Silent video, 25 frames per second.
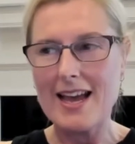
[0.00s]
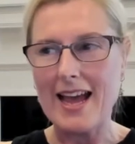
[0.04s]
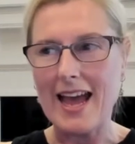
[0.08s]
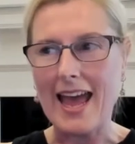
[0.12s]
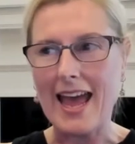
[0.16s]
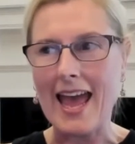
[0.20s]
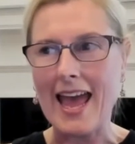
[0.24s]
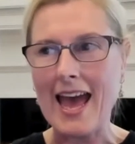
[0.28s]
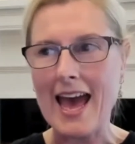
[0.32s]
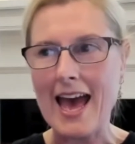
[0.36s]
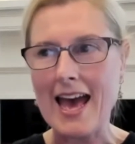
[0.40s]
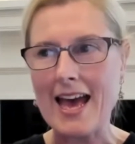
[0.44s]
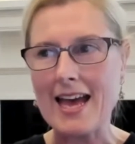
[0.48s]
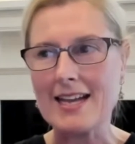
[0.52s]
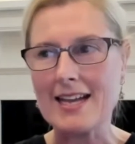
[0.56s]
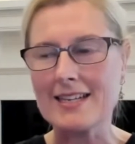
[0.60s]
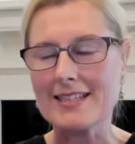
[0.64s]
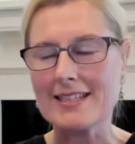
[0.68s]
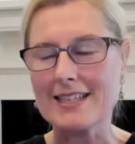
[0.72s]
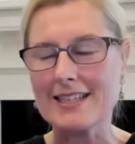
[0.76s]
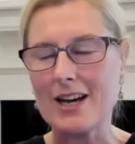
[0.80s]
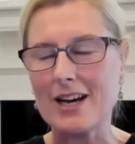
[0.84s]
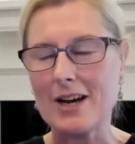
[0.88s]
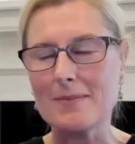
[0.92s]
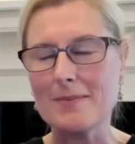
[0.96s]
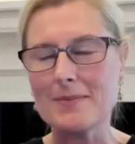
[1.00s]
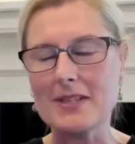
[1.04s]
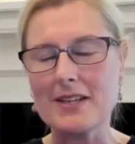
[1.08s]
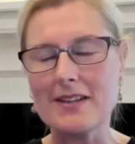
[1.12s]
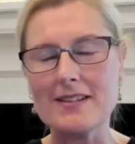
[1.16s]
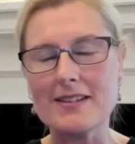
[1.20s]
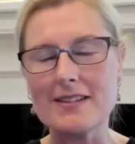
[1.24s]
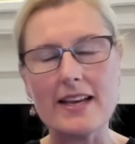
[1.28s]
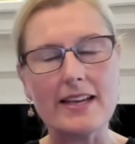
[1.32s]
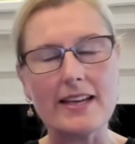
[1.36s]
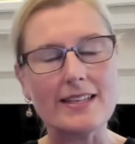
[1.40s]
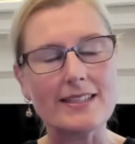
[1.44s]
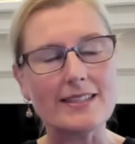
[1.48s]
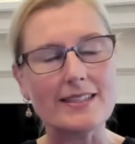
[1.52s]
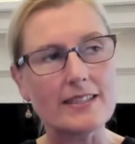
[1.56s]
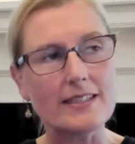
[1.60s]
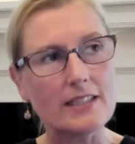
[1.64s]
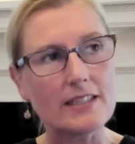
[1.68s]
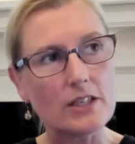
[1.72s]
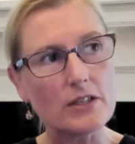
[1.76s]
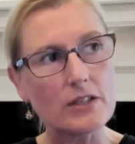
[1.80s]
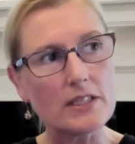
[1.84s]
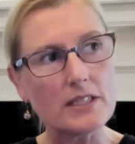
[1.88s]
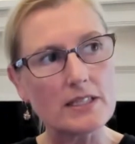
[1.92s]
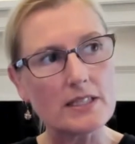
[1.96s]
and i'm just like
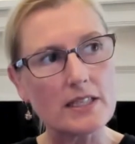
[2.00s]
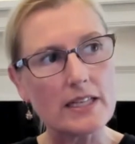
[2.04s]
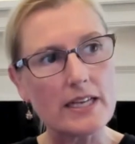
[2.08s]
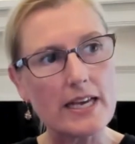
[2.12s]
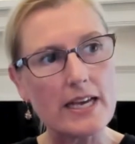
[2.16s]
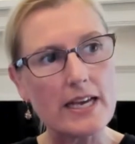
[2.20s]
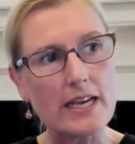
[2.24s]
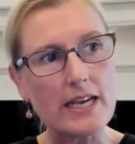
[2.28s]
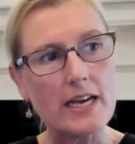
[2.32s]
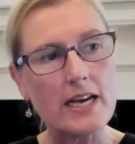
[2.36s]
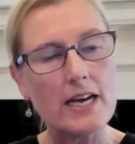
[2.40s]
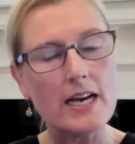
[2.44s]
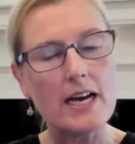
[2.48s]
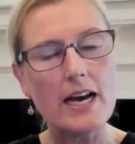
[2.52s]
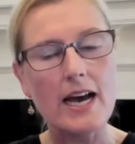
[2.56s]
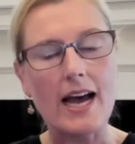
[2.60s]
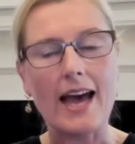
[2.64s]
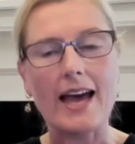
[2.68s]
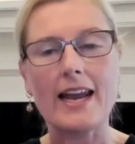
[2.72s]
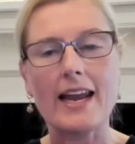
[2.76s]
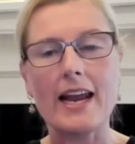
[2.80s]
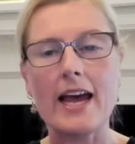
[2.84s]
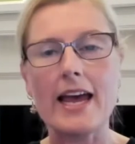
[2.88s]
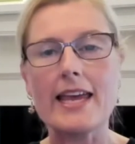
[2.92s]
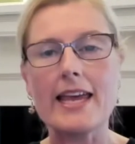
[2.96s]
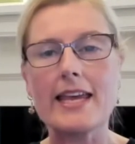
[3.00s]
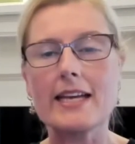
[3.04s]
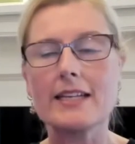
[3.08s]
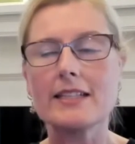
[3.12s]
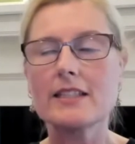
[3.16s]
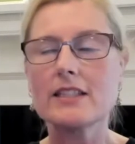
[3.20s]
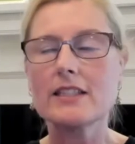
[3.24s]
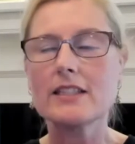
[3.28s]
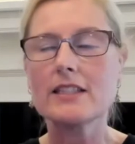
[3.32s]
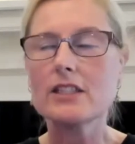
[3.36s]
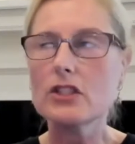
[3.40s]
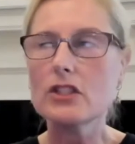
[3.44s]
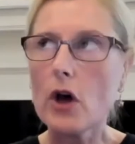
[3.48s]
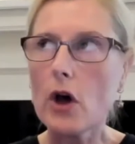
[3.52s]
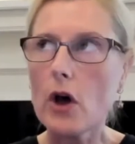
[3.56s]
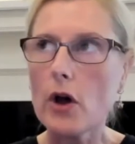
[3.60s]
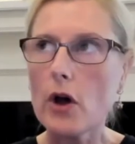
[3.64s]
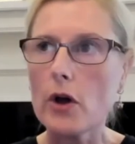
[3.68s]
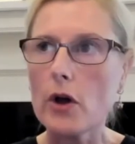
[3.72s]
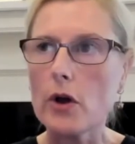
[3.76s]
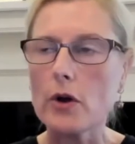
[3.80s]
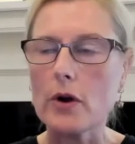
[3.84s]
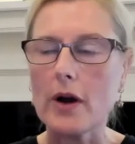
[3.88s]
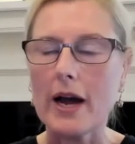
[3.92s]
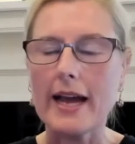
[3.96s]
seriously and i get
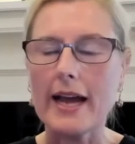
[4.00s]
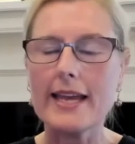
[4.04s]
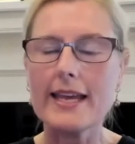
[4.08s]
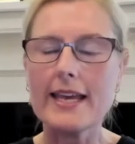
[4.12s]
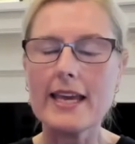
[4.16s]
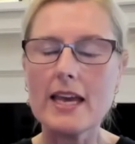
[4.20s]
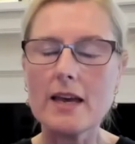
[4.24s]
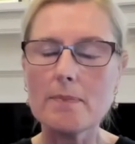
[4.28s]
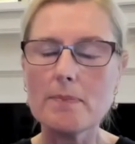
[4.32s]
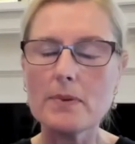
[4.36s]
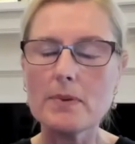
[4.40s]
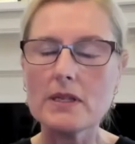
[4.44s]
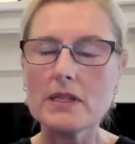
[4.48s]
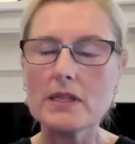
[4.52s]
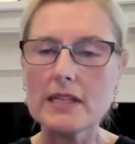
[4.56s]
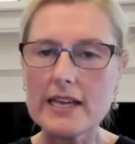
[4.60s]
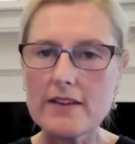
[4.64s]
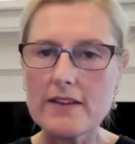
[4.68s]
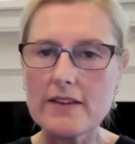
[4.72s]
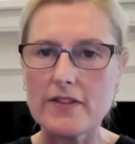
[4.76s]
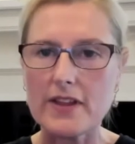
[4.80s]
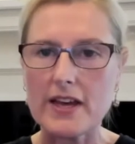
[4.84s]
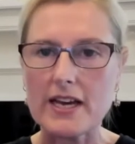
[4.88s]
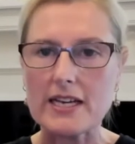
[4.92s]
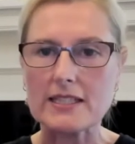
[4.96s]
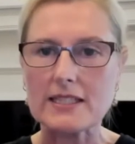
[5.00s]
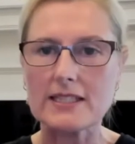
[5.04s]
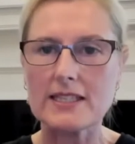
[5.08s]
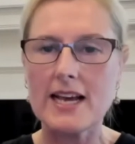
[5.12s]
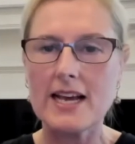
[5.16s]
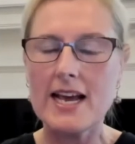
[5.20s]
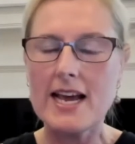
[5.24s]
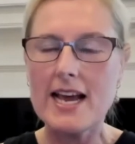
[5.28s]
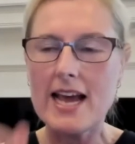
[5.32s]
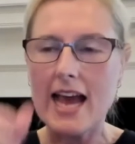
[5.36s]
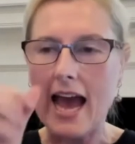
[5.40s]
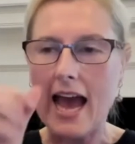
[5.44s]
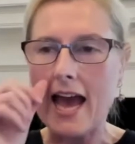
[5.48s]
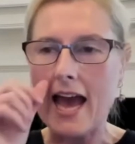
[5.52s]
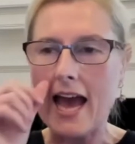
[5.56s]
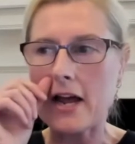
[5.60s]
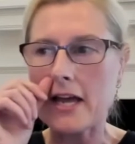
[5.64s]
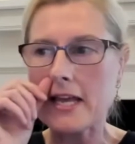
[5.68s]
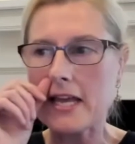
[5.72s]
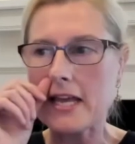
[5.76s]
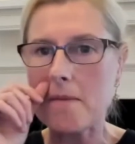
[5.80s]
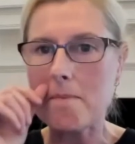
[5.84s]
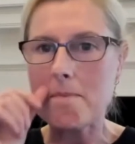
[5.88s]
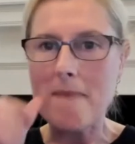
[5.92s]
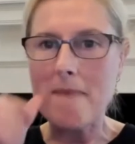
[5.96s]
so i can't believe this and i
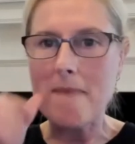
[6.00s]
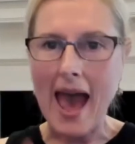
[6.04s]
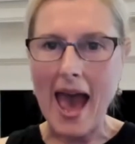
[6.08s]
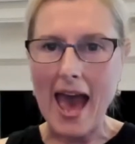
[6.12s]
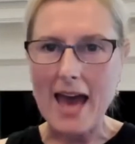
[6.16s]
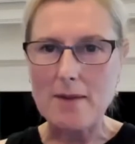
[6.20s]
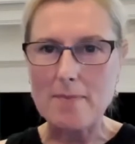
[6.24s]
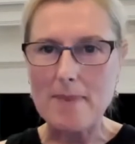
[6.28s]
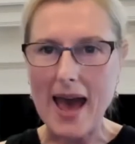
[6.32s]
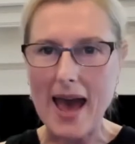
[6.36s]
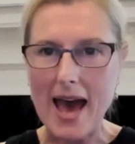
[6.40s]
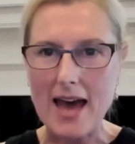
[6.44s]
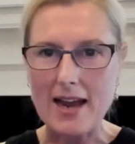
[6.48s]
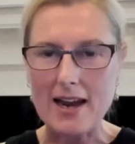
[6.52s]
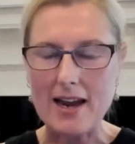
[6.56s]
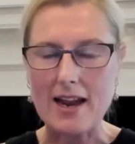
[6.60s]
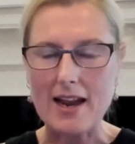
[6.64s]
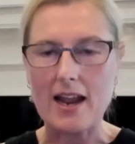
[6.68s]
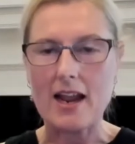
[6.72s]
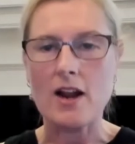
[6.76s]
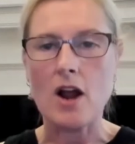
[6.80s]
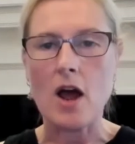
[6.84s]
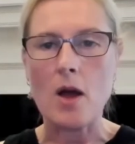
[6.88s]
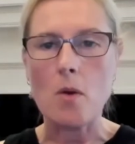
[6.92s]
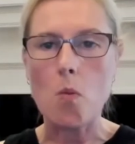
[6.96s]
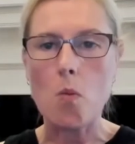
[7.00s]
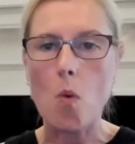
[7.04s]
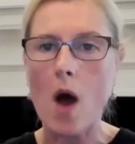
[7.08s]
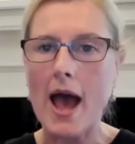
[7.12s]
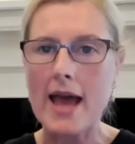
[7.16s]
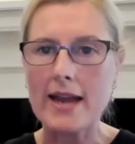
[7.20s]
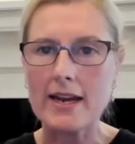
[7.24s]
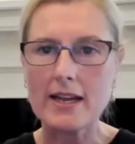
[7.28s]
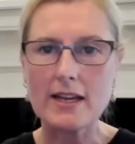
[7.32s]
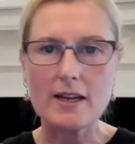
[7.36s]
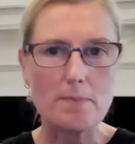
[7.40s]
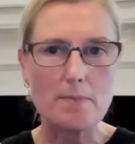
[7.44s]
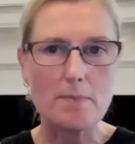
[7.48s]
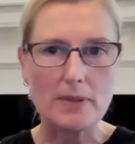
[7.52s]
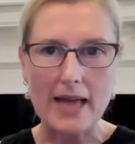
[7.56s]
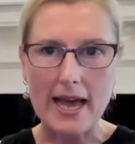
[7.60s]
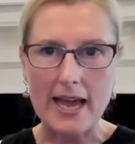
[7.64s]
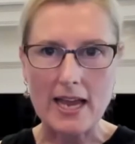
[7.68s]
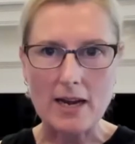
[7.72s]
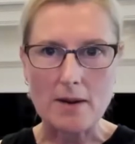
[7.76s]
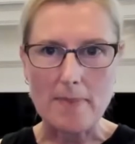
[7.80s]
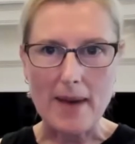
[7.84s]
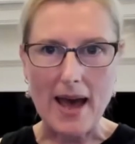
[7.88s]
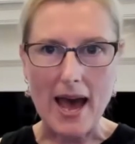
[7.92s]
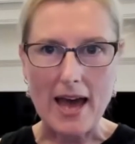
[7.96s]
get mad about it and i whine and complain
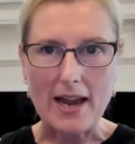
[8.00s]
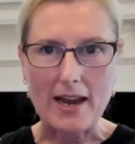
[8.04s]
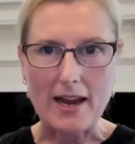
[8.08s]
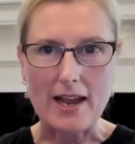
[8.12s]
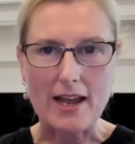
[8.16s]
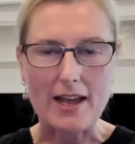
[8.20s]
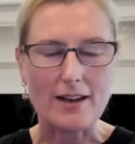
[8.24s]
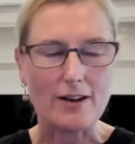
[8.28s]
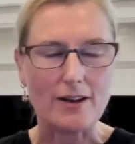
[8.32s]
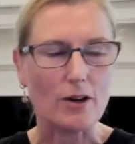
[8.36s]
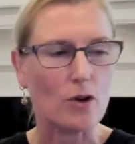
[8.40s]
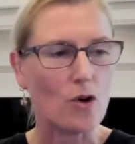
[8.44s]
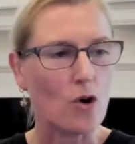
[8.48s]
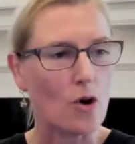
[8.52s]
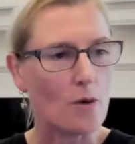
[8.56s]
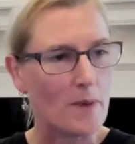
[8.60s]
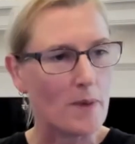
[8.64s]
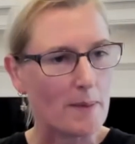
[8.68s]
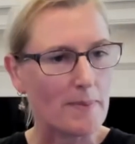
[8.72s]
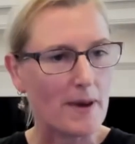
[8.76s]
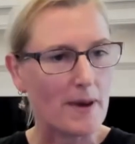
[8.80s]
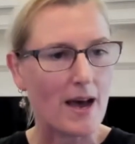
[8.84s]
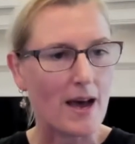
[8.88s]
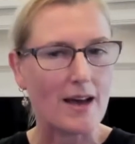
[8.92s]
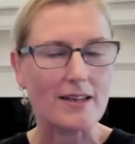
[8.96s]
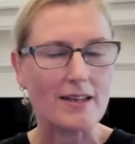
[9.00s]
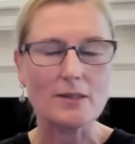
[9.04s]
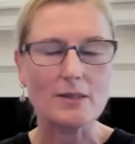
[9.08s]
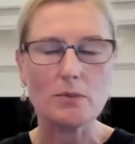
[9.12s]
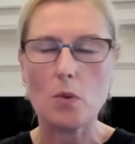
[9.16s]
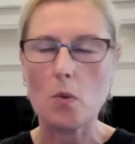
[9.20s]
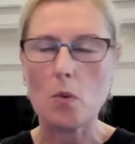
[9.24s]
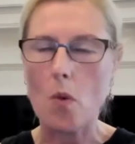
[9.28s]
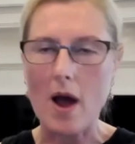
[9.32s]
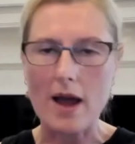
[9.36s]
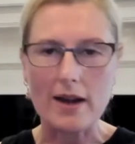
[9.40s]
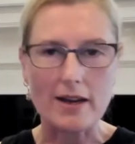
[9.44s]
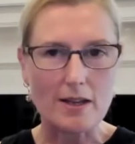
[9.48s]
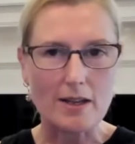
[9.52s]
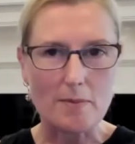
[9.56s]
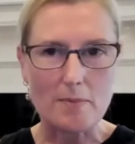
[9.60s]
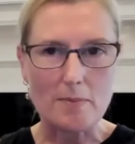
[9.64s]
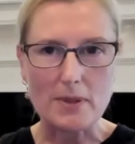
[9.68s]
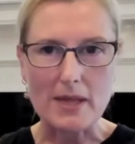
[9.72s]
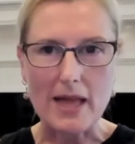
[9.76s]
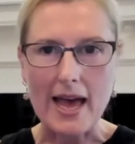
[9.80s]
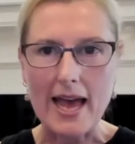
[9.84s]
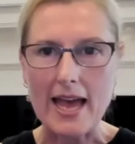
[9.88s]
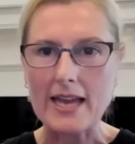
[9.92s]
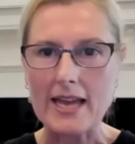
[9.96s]
about it and i call my partners and whine and
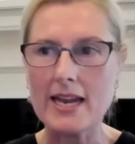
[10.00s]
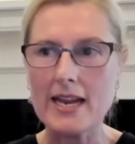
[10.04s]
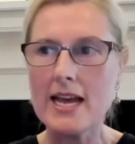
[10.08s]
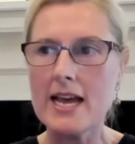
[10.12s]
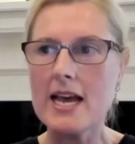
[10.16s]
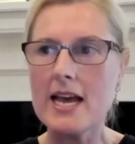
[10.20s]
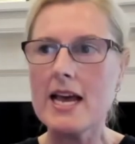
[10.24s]
complain